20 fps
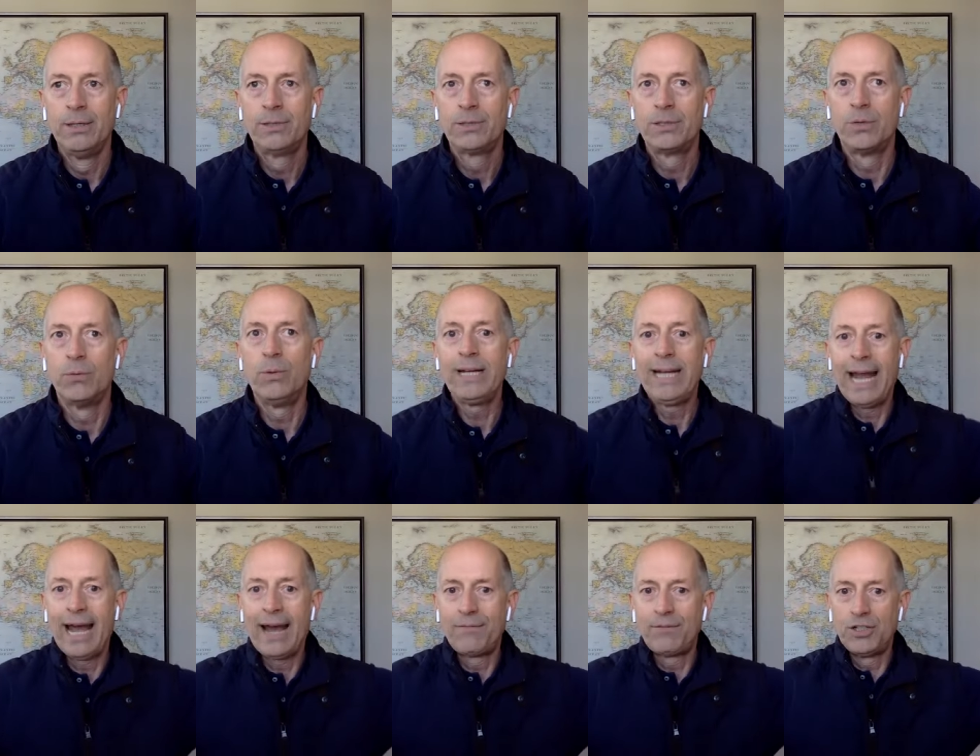So we
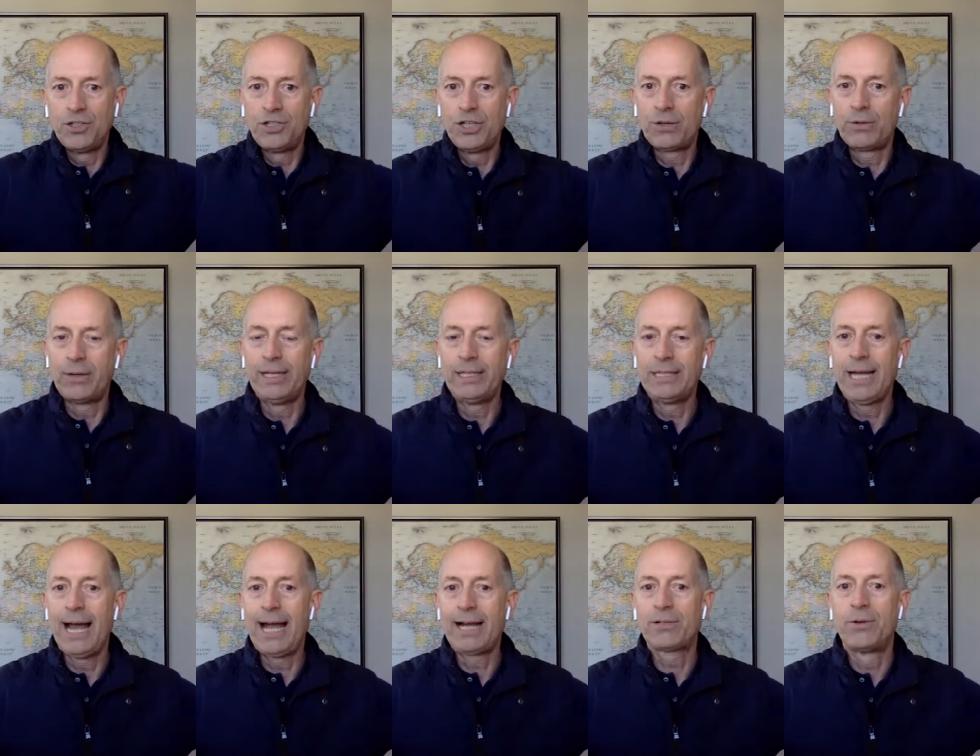have to generate
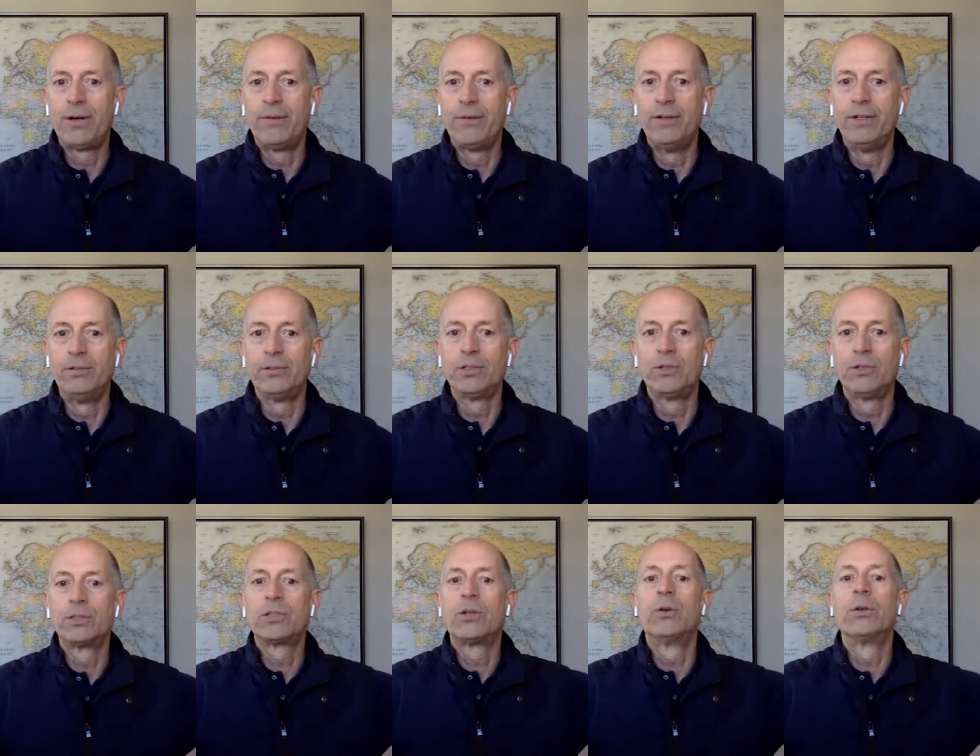tax revenue.
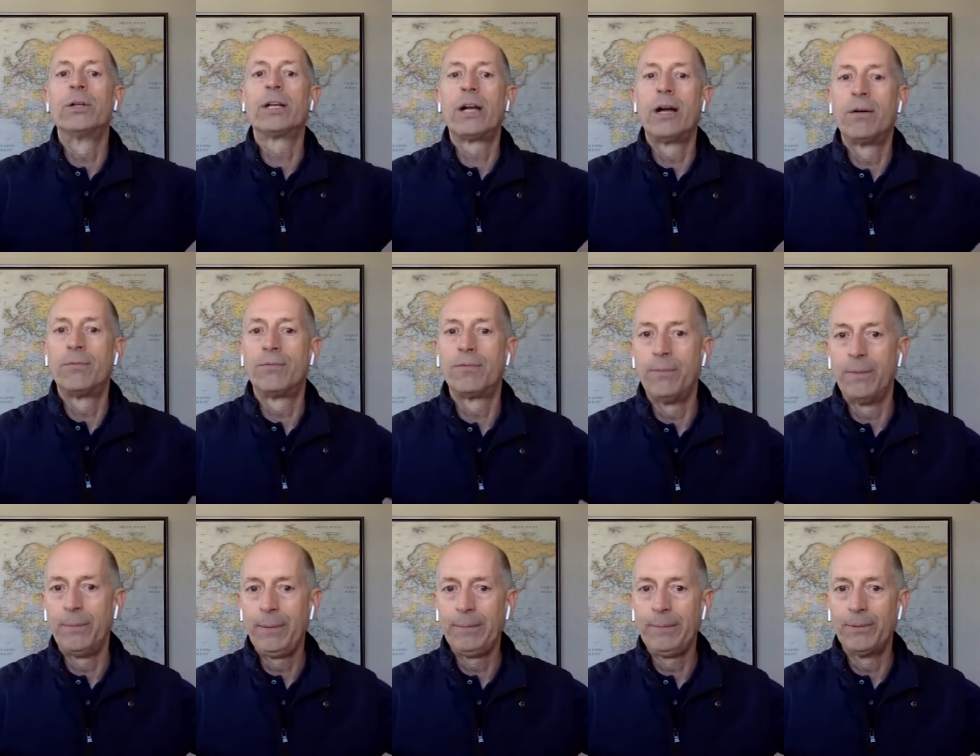So it's going to come
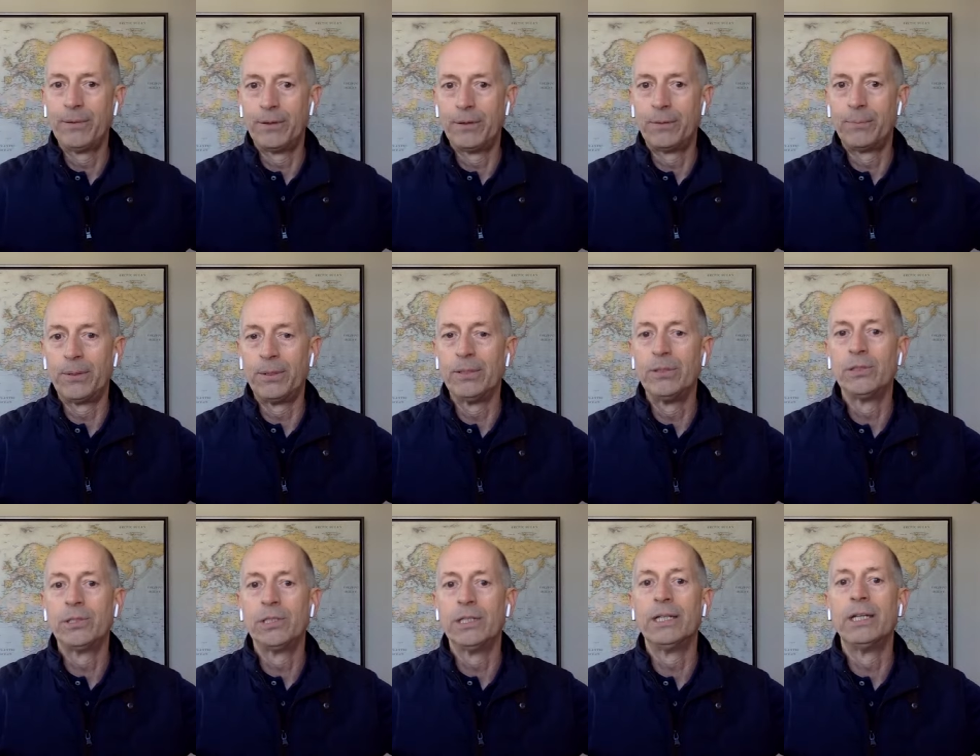from the people that are
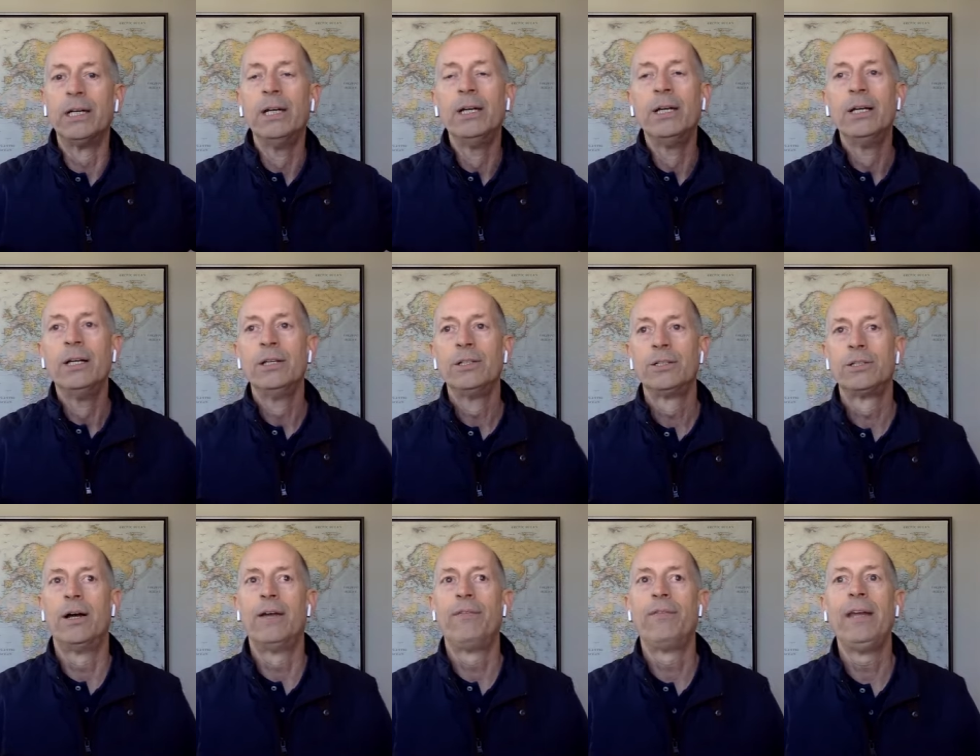producing. Mm-hmm.
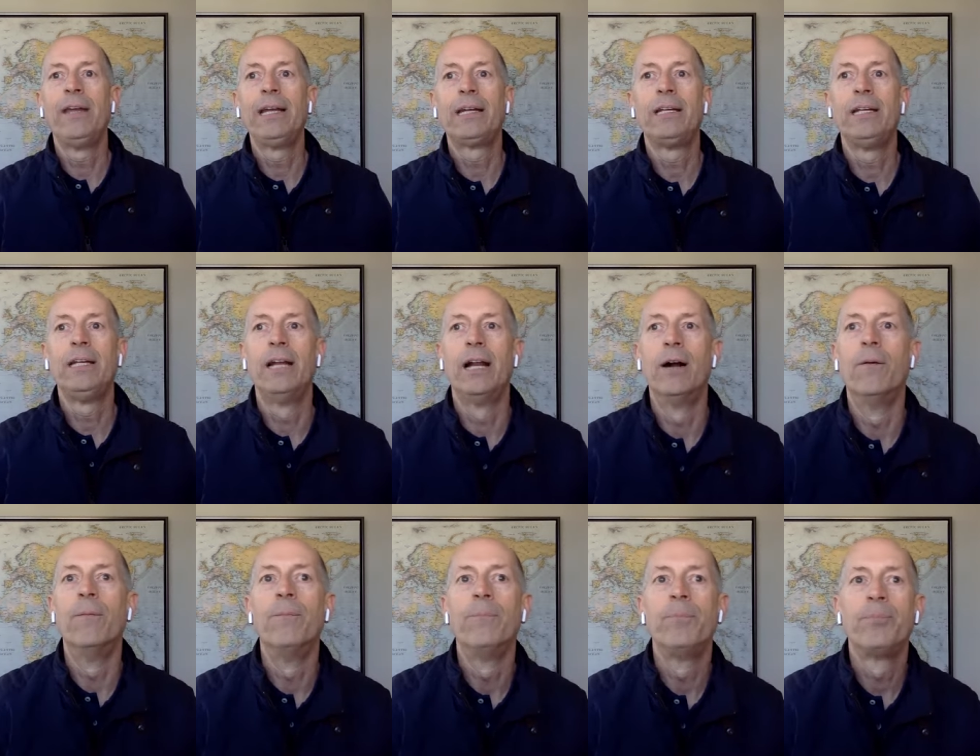So I think, you know,